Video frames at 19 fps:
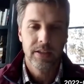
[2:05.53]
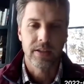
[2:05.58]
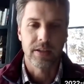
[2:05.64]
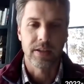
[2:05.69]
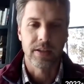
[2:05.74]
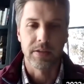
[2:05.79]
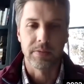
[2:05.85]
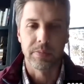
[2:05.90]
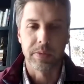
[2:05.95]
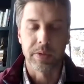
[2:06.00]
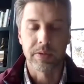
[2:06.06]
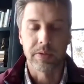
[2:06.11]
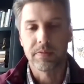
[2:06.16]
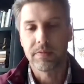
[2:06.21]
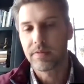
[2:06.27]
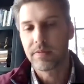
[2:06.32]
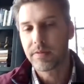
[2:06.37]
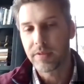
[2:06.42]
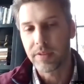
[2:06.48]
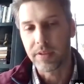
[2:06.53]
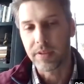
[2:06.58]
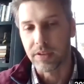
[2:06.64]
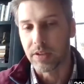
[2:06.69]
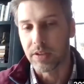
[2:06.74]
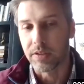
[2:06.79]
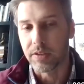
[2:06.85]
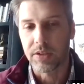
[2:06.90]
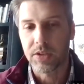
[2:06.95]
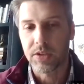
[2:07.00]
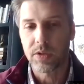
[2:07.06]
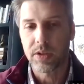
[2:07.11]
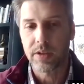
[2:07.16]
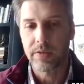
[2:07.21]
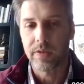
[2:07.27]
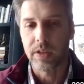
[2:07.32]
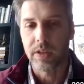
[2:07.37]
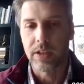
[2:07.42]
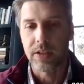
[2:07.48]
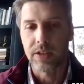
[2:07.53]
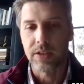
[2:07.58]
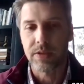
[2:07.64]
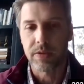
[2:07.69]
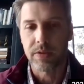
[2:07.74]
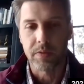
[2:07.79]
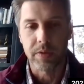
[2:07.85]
But the short of it is,